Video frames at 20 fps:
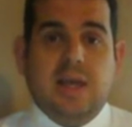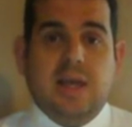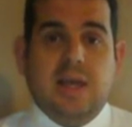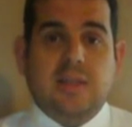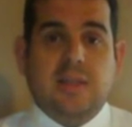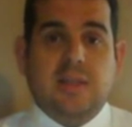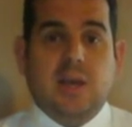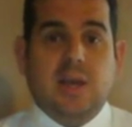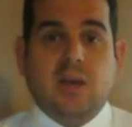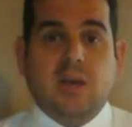
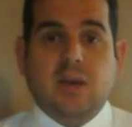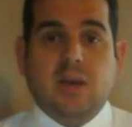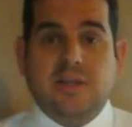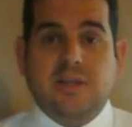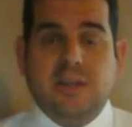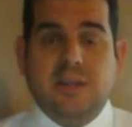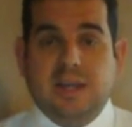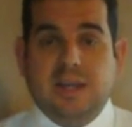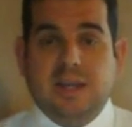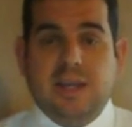Then on to
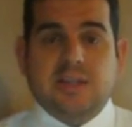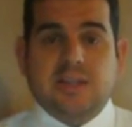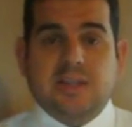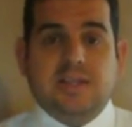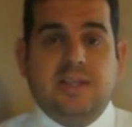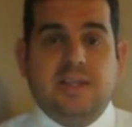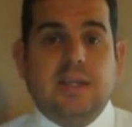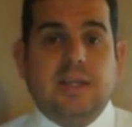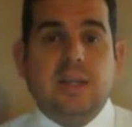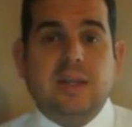the
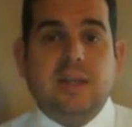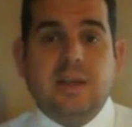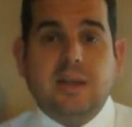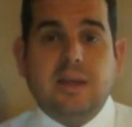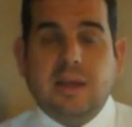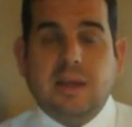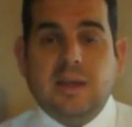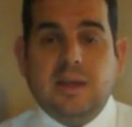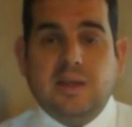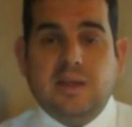indexing.
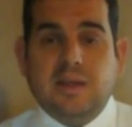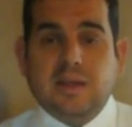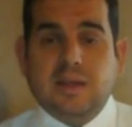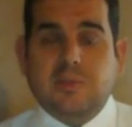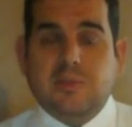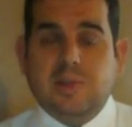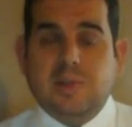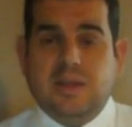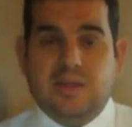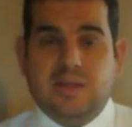This
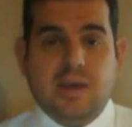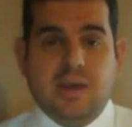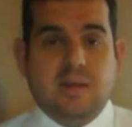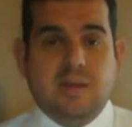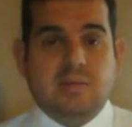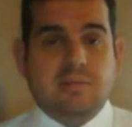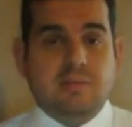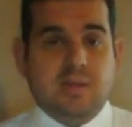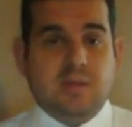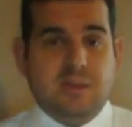will be
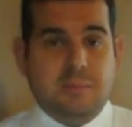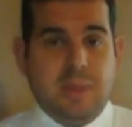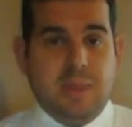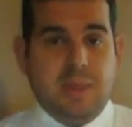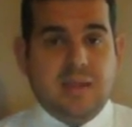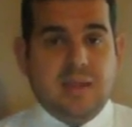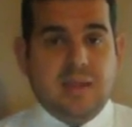the main